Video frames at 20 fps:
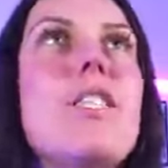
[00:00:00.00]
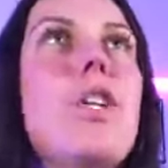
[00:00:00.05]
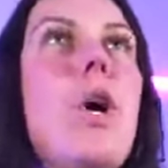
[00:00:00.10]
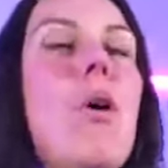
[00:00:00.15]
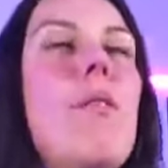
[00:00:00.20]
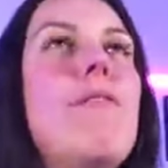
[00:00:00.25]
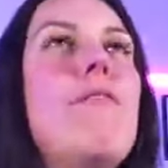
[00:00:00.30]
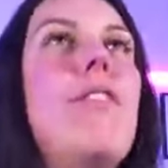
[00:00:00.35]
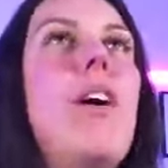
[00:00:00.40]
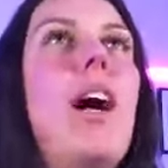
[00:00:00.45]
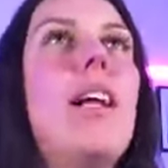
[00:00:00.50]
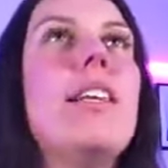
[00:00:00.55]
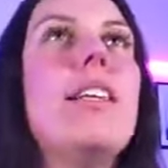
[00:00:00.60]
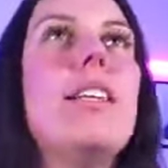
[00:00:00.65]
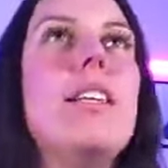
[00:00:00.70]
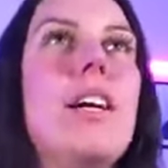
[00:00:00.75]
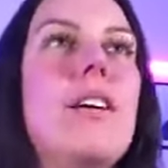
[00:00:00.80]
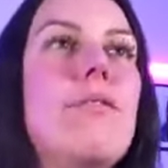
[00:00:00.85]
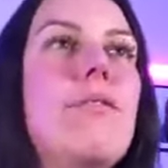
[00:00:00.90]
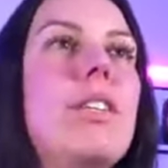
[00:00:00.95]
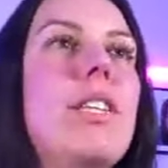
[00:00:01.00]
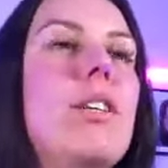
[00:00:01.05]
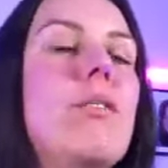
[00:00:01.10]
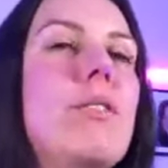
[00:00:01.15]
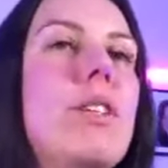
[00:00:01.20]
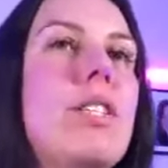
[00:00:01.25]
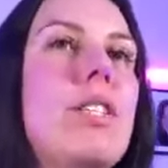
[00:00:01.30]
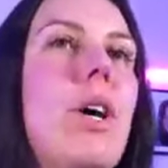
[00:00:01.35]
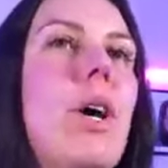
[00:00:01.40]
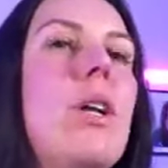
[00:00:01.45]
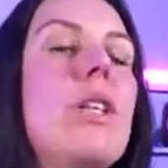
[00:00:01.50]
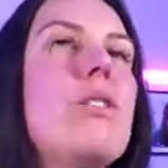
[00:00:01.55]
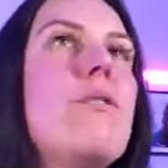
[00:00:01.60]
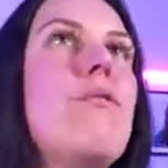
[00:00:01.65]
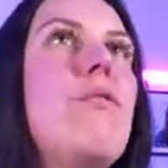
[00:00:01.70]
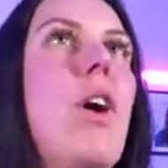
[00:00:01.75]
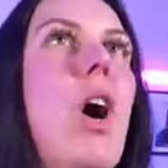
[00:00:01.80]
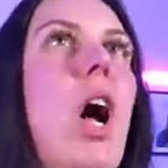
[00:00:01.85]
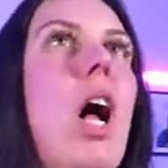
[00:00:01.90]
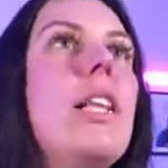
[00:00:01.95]
Don't fall in love with the results.
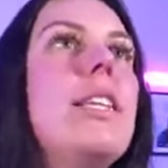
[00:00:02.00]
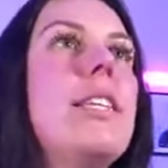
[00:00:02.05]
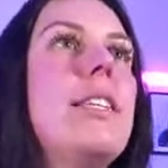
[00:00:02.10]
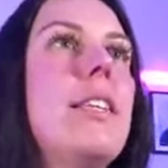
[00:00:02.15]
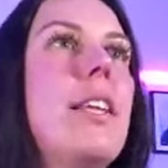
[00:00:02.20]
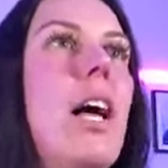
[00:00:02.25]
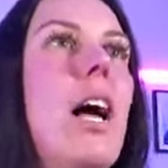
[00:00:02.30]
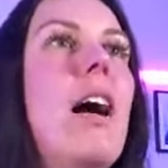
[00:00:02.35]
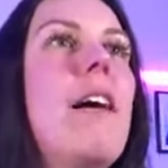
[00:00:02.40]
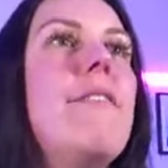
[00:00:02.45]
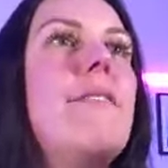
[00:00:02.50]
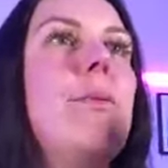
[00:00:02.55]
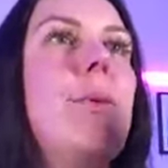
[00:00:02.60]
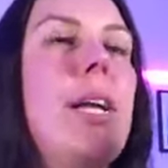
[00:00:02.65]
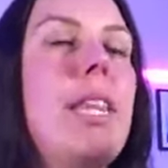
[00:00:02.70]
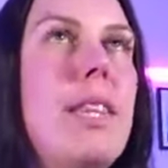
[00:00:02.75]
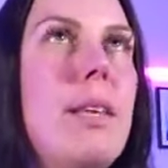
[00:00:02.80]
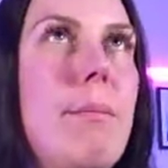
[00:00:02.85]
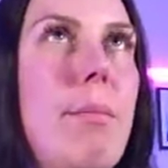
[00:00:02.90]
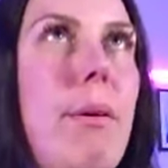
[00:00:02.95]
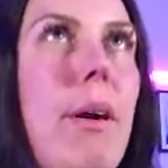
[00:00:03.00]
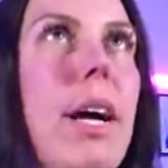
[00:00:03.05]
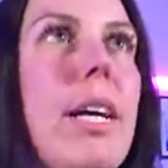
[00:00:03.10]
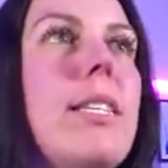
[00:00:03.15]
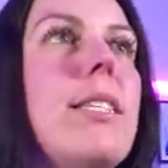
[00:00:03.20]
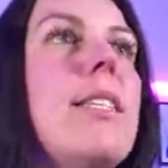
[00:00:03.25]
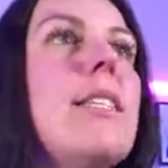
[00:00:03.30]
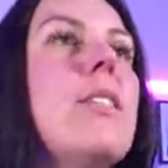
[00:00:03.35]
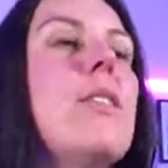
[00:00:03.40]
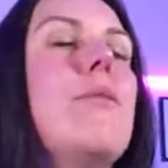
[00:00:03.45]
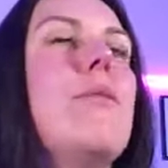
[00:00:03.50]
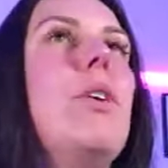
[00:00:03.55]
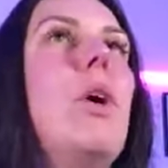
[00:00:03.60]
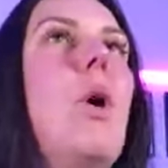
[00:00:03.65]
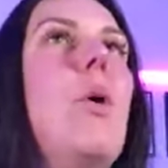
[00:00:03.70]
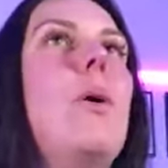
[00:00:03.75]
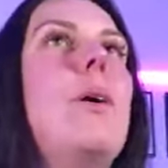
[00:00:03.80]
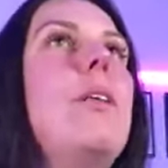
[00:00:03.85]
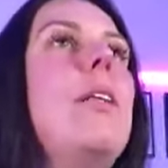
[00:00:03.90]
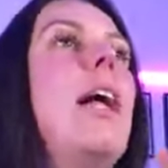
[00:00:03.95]
Fall in love with the process of
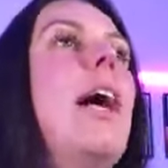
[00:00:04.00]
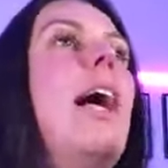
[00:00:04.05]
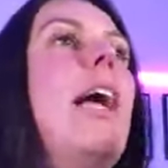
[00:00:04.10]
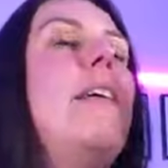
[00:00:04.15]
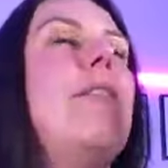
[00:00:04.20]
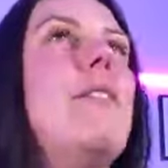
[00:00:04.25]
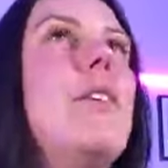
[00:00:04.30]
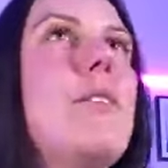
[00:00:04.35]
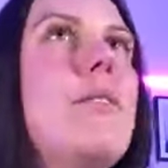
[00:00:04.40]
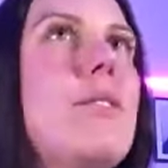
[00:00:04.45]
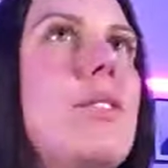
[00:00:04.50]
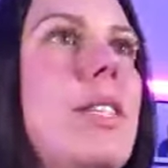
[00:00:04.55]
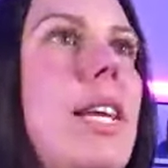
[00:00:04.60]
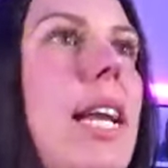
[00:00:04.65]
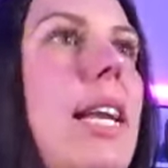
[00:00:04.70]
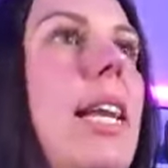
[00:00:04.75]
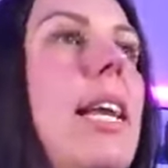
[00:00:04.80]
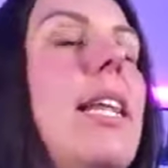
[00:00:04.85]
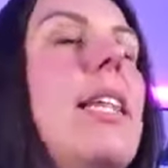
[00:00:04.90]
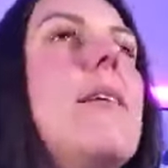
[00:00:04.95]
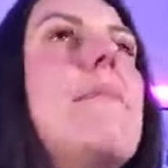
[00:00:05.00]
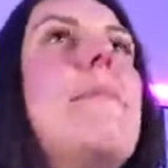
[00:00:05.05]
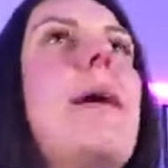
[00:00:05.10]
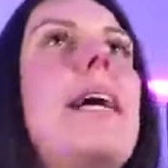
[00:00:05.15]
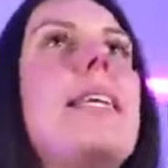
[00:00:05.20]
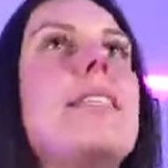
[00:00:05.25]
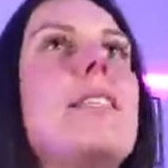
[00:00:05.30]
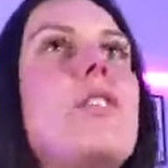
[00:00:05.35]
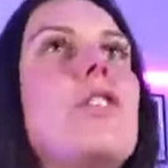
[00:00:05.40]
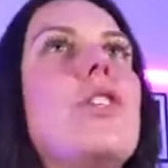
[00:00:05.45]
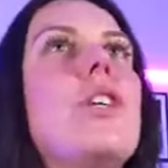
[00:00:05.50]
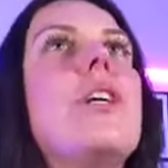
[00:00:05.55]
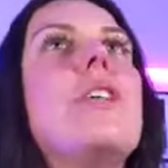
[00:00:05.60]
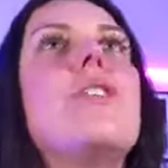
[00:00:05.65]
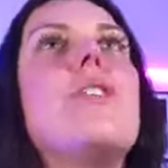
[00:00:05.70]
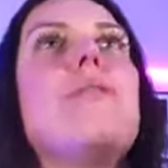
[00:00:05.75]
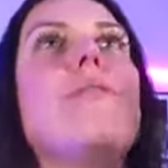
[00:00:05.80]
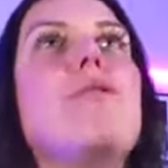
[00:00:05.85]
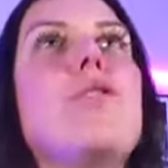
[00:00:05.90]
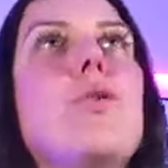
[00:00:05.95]
going live, of sending the
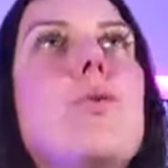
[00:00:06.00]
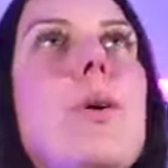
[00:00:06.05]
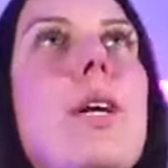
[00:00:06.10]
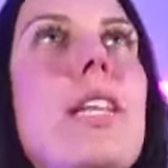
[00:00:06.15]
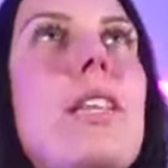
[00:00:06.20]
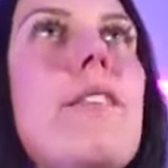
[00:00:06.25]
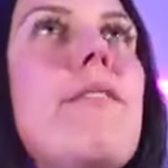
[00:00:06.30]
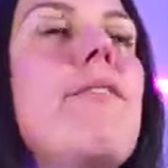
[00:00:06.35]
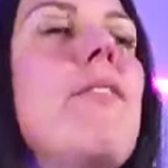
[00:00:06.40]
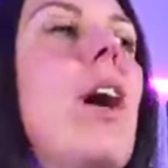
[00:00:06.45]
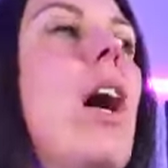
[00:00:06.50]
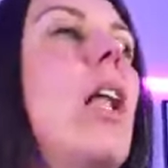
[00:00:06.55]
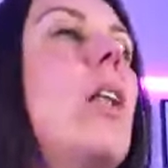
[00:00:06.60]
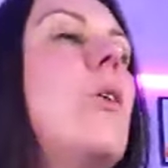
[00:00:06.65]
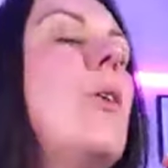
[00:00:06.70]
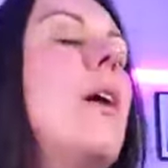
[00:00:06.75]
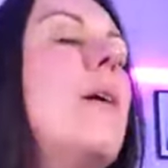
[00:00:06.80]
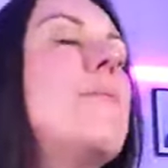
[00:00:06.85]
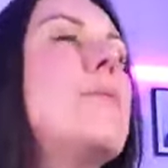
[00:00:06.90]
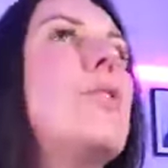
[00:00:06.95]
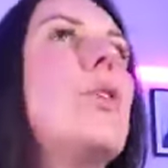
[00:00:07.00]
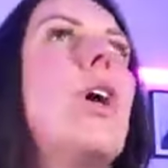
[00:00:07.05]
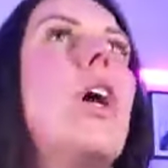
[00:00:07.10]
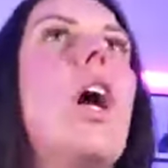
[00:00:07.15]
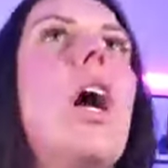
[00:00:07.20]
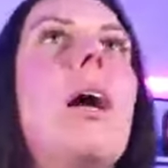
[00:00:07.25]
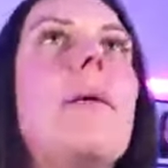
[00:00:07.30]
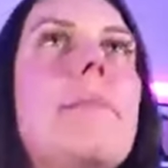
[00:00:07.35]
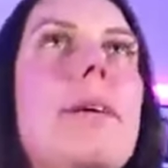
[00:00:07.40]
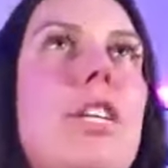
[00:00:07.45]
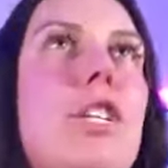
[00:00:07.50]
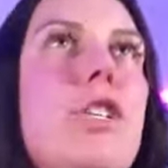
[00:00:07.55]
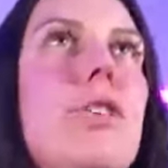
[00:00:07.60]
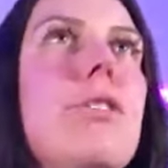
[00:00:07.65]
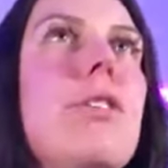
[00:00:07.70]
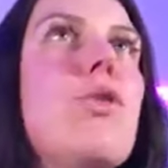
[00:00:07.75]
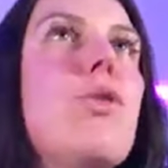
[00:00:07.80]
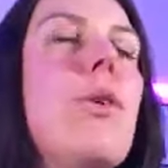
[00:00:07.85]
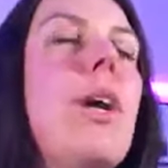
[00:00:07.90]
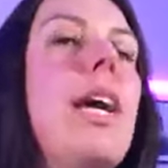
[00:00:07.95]
messages, of doing the follow ups, or coming to
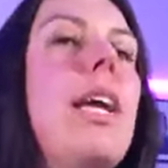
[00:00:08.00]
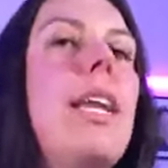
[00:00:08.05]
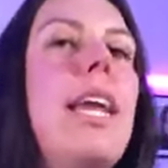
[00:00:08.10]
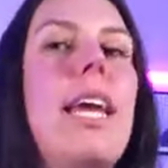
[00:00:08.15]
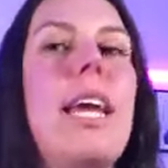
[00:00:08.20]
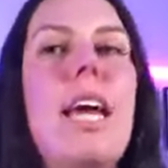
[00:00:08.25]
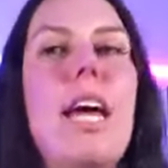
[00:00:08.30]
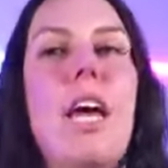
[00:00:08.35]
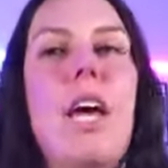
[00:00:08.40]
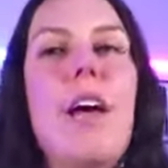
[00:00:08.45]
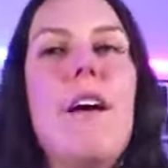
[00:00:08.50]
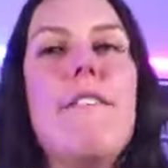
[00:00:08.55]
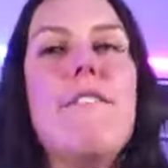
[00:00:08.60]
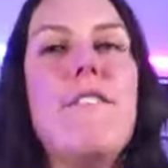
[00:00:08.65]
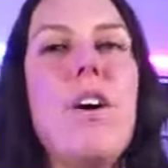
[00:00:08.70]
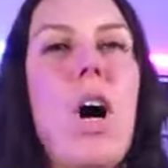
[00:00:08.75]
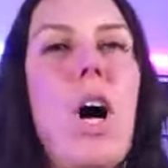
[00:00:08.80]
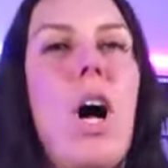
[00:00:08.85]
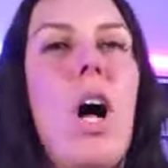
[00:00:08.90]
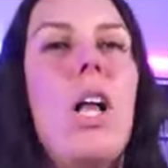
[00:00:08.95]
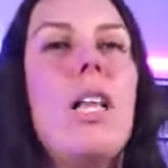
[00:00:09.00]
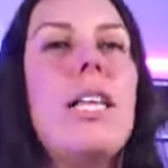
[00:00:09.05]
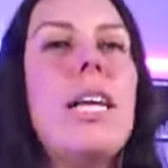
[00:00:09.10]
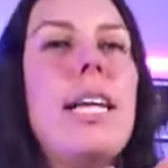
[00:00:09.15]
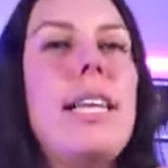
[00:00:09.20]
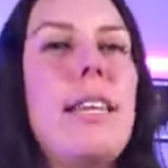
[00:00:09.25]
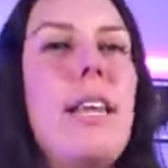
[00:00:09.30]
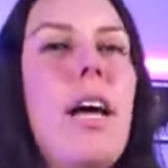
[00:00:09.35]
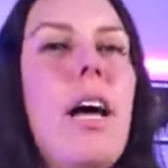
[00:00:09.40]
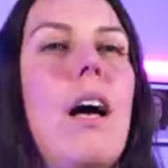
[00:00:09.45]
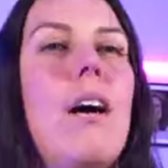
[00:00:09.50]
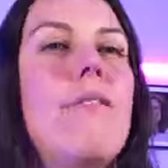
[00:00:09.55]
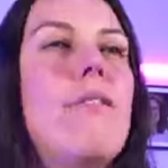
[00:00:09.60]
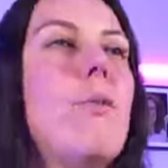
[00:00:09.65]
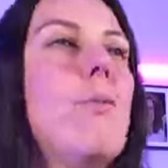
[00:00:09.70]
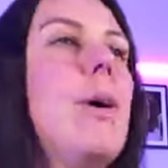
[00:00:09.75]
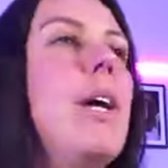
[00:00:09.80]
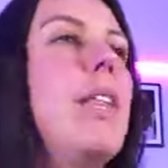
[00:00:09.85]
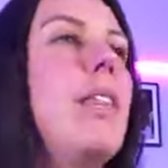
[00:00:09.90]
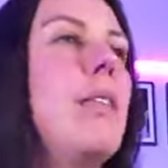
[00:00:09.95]
the training fall in
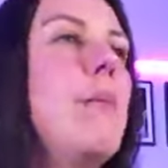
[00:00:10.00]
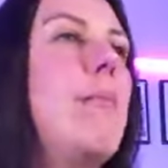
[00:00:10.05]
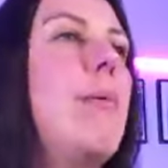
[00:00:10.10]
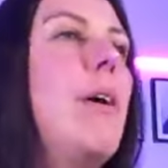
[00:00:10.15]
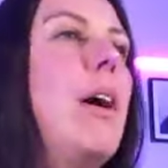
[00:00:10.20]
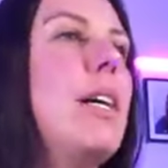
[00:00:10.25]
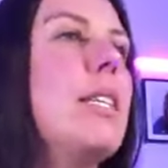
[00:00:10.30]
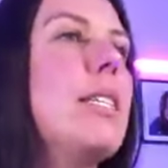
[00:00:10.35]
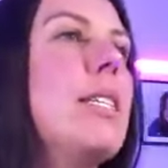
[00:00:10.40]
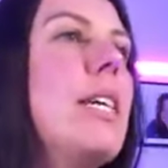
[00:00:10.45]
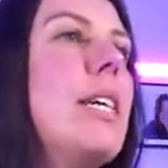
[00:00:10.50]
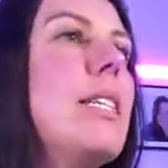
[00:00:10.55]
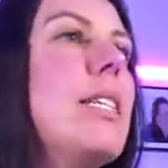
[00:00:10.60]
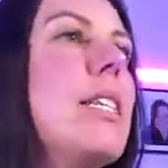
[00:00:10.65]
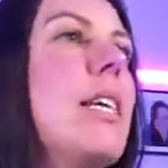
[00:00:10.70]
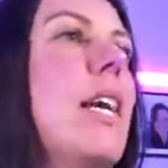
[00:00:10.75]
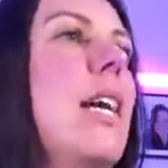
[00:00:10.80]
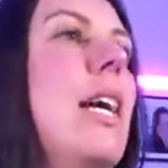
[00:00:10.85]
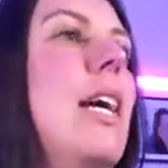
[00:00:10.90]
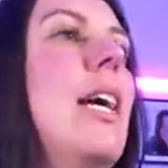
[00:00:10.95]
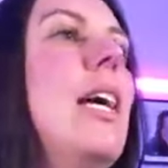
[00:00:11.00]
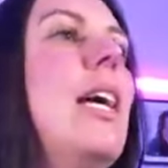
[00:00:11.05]
love with the process.